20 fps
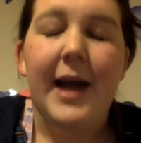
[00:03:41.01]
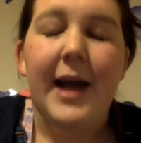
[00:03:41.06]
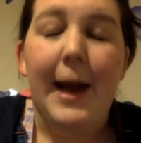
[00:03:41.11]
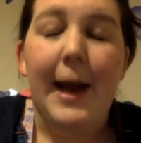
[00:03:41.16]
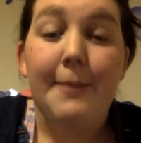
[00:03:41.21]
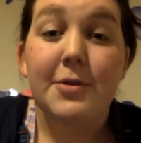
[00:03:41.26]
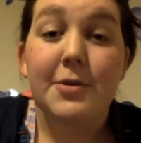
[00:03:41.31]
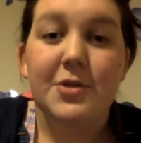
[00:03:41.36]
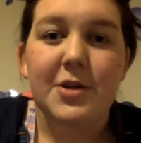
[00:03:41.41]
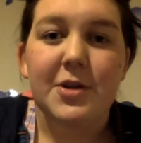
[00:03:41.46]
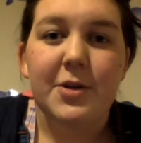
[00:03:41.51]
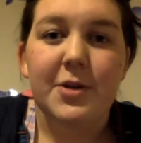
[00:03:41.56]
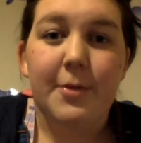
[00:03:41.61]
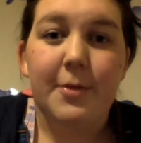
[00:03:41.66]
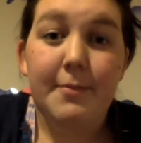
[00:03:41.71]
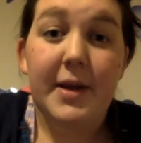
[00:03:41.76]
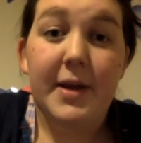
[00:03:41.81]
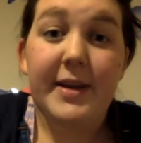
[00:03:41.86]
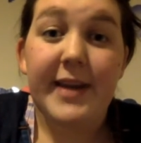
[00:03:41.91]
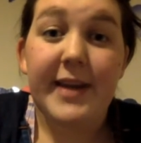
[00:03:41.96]
Hamilton on
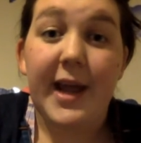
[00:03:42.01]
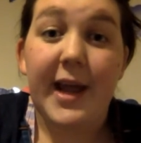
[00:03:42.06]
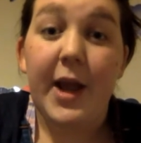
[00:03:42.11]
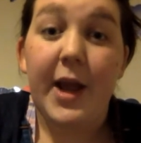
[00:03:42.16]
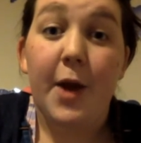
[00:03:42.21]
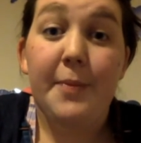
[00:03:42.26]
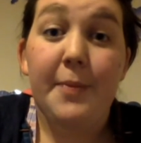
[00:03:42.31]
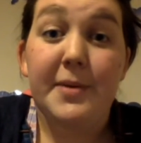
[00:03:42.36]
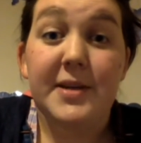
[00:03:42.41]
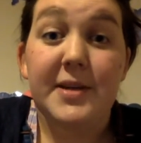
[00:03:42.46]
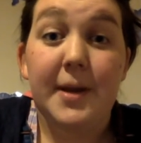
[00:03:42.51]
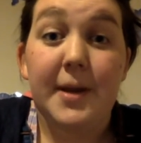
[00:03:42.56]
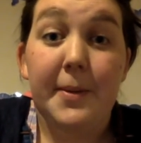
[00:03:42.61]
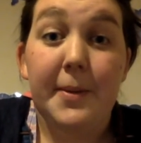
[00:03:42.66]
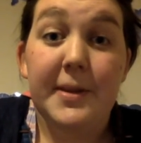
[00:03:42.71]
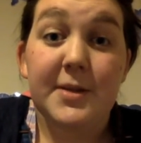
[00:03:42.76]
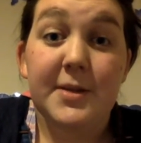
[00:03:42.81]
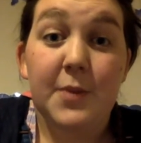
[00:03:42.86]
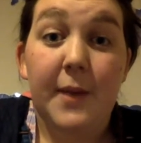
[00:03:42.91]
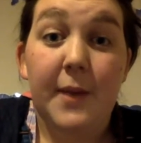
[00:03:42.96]
Monday opened up
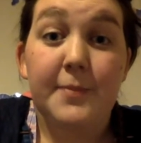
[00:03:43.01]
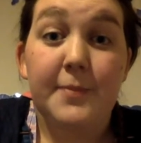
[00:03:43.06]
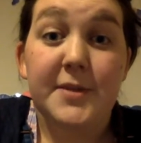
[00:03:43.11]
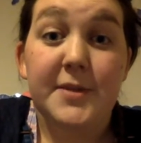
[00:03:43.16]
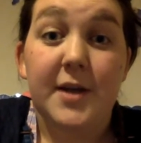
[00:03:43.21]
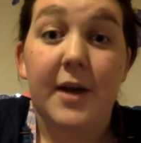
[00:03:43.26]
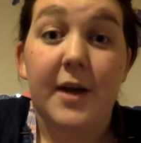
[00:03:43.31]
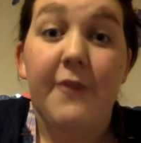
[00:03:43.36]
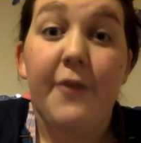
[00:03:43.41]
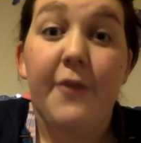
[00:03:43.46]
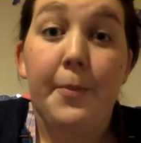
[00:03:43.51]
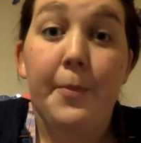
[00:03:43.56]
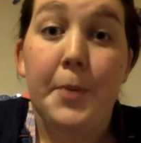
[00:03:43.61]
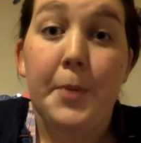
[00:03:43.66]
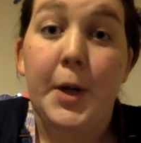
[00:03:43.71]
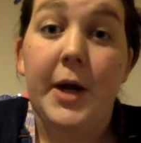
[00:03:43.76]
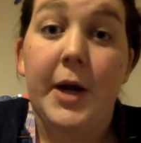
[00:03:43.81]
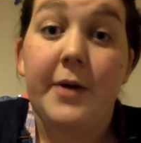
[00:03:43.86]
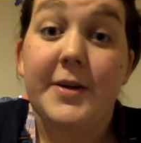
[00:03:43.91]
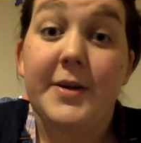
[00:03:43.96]
its website for
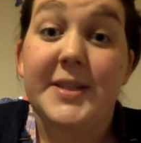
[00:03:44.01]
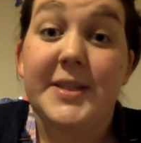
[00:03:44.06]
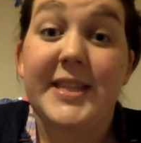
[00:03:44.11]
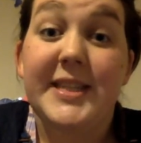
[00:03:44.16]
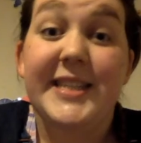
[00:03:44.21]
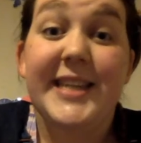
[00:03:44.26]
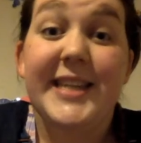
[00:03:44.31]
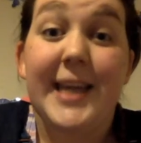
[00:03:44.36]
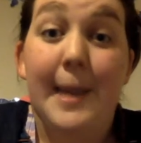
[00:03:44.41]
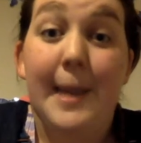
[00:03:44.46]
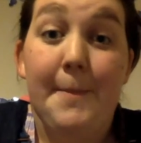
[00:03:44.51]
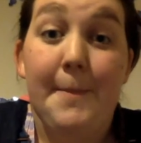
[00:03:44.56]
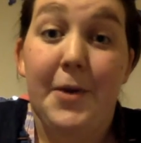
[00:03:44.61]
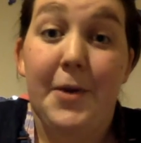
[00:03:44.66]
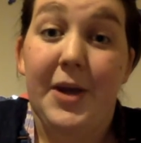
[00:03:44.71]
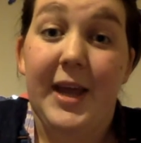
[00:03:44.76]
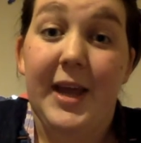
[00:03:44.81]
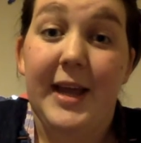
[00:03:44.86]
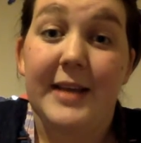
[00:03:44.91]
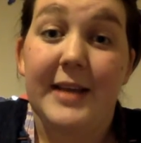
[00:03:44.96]
priority ticket
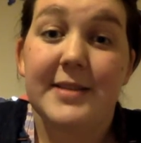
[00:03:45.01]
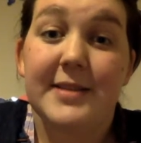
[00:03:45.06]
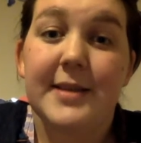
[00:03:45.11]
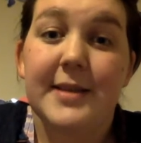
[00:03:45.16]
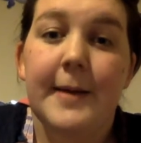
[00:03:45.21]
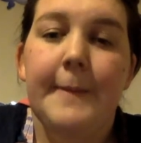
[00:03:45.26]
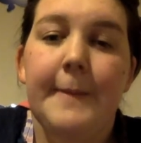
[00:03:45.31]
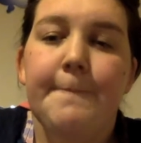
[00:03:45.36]
bookings.